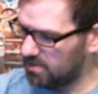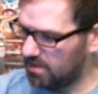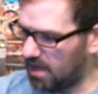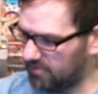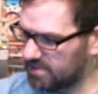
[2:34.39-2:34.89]

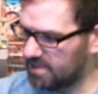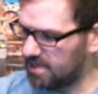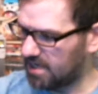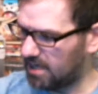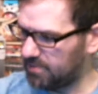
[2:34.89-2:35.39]
obviously a
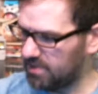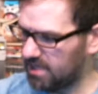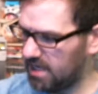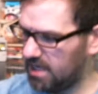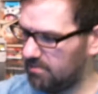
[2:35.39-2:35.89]
copy of the
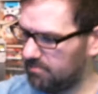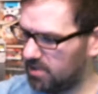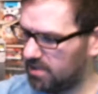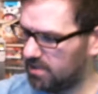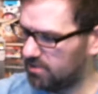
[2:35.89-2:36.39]
game,
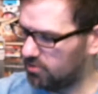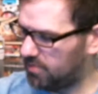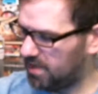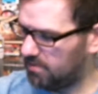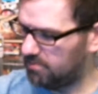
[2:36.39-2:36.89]

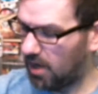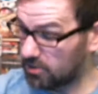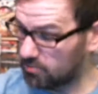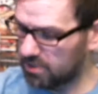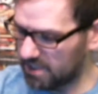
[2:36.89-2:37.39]

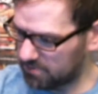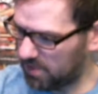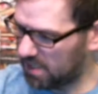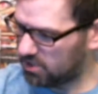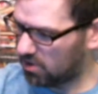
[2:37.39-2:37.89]
100 plus
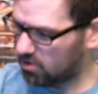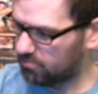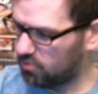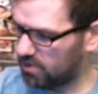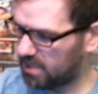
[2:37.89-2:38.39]
page art
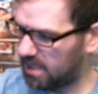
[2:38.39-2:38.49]
book,